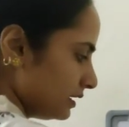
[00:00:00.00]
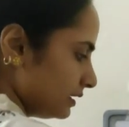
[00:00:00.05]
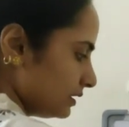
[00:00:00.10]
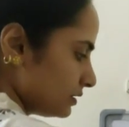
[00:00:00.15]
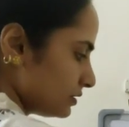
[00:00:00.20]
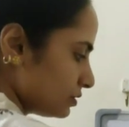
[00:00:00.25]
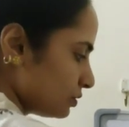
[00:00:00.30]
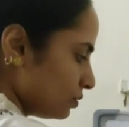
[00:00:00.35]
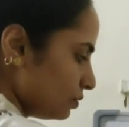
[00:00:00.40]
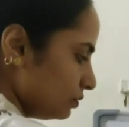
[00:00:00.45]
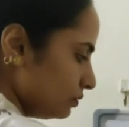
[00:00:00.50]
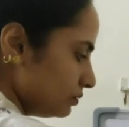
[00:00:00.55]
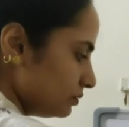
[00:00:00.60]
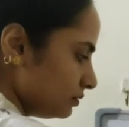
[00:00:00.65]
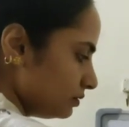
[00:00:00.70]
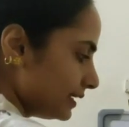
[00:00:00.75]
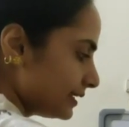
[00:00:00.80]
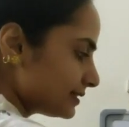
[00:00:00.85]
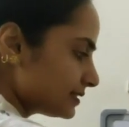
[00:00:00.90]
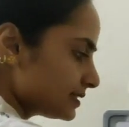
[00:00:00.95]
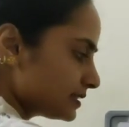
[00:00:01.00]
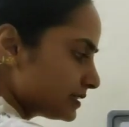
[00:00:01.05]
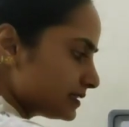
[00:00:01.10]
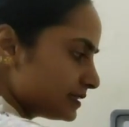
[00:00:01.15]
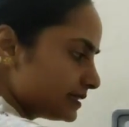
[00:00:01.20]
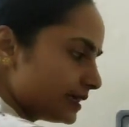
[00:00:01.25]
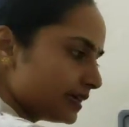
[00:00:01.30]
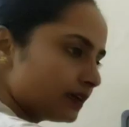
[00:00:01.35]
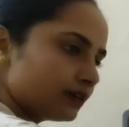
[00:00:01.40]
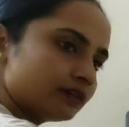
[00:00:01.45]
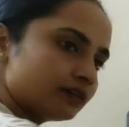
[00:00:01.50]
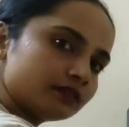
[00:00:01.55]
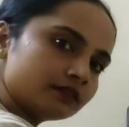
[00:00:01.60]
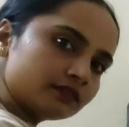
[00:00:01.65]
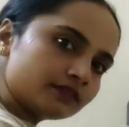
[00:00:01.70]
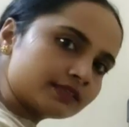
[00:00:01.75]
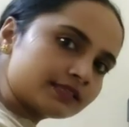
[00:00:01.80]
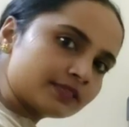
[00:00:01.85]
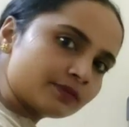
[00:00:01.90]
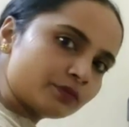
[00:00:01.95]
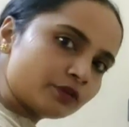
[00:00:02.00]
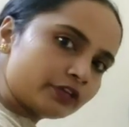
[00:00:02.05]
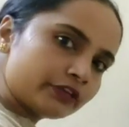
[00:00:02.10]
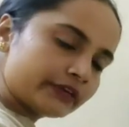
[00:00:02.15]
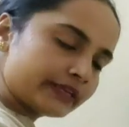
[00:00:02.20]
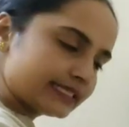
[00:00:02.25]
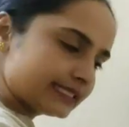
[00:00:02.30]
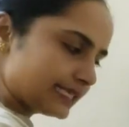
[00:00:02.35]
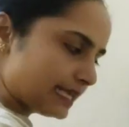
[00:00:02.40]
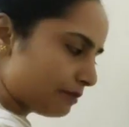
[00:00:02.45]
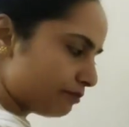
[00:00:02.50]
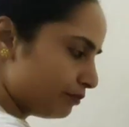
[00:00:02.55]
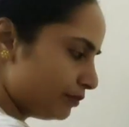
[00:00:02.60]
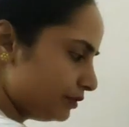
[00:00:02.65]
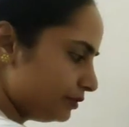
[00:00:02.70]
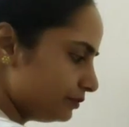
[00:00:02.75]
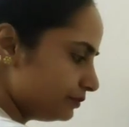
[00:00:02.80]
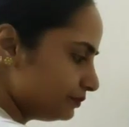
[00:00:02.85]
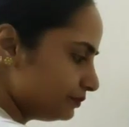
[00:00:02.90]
So let's take the similar example.